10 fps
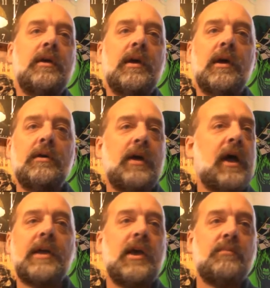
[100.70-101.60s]
Yeah, and
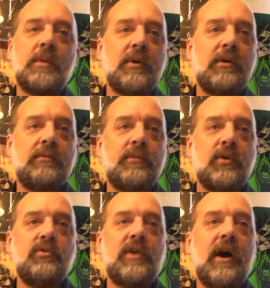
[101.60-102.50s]
I can't remember
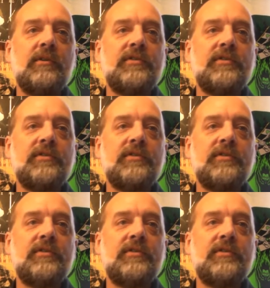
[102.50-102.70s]
whose house